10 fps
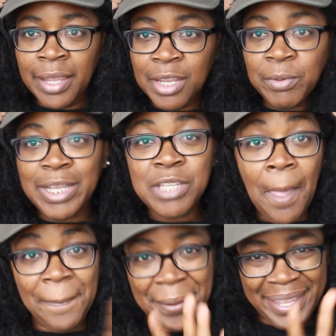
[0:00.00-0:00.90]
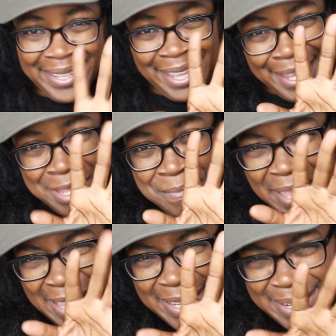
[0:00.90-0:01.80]
Anyways, Becky, hey
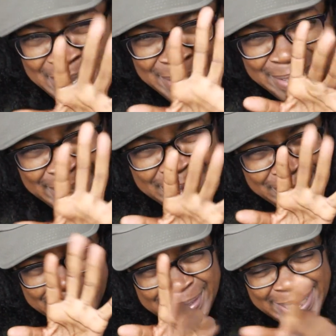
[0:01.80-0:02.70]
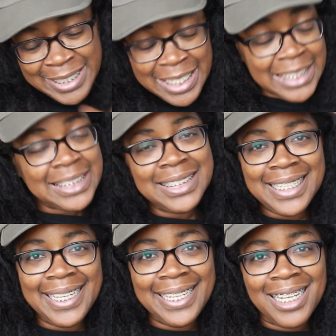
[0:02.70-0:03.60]
Becky girl, how you doing? She
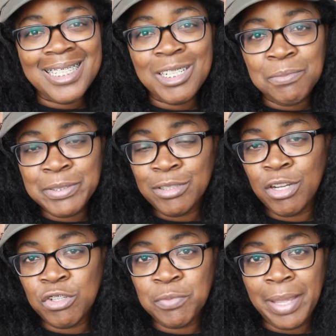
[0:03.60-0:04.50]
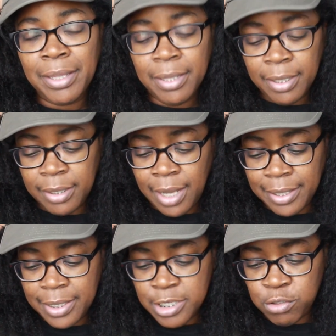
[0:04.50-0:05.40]
said, are you gonna put your goals back in?
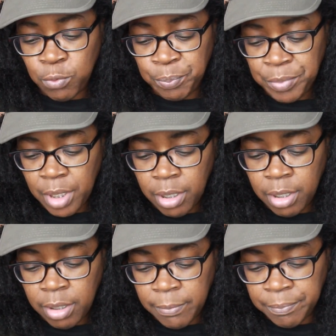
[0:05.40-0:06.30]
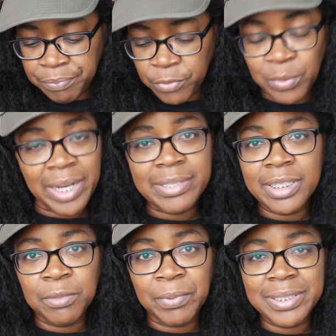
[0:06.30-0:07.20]
I guess when I
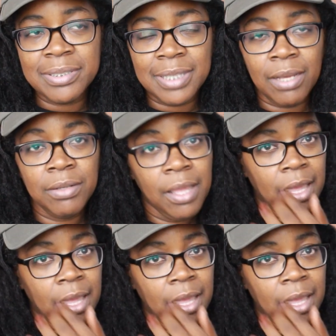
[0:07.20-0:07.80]
take the braces out.